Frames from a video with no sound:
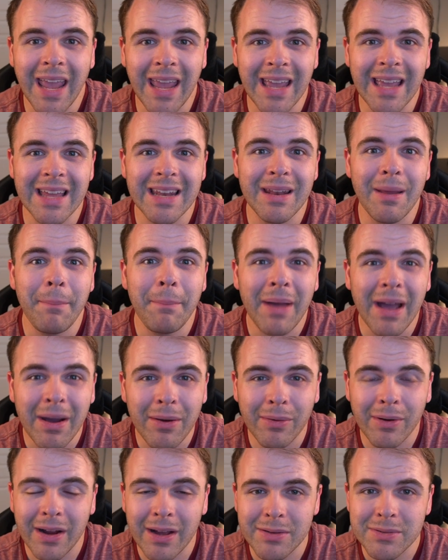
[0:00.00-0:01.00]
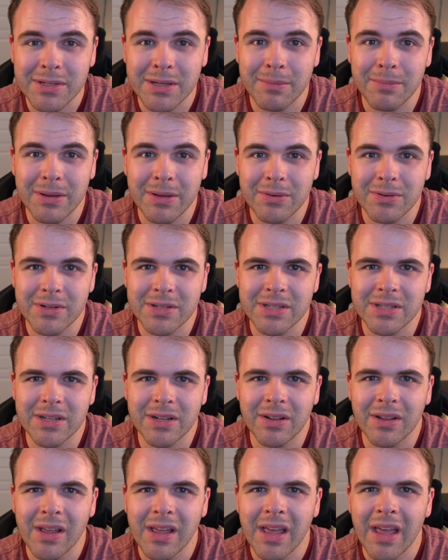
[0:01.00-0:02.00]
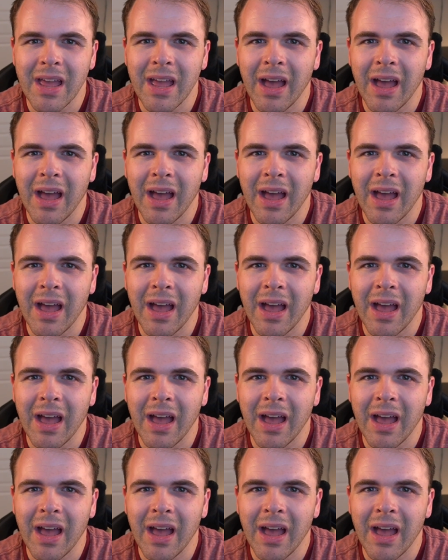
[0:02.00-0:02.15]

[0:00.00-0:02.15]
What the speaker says: and powerhouse computers still.